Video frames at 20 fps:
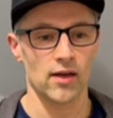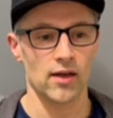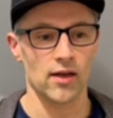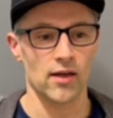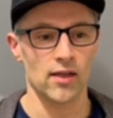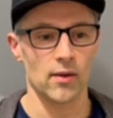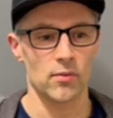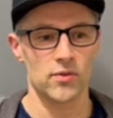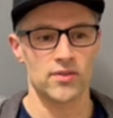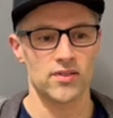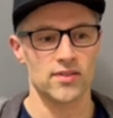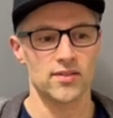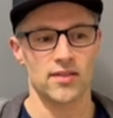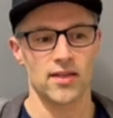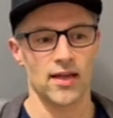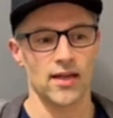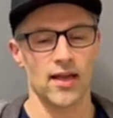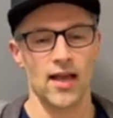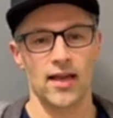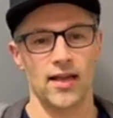it was just
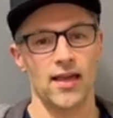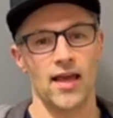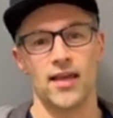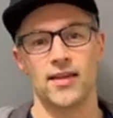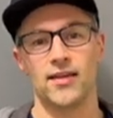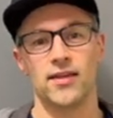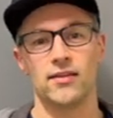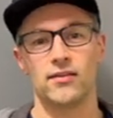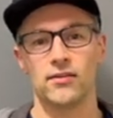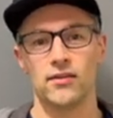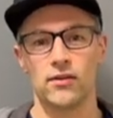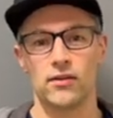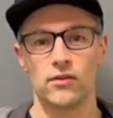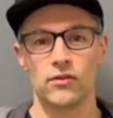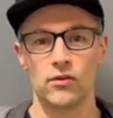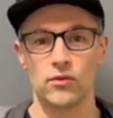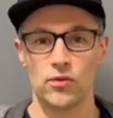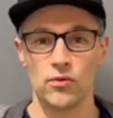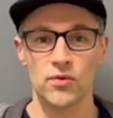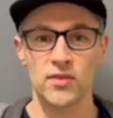like, okay, I need
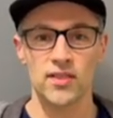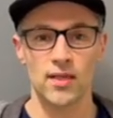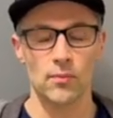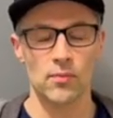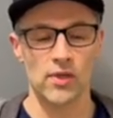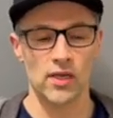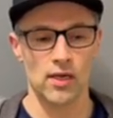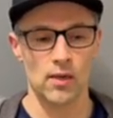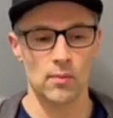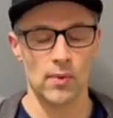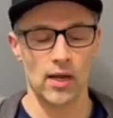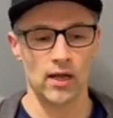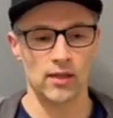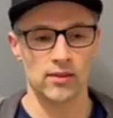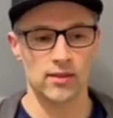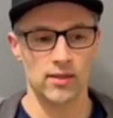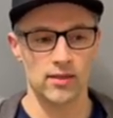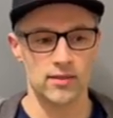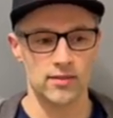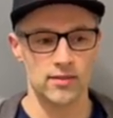to do something about
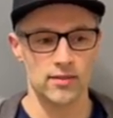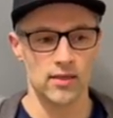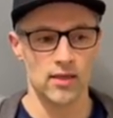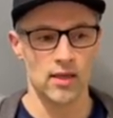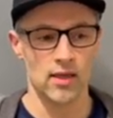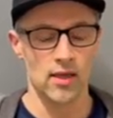this.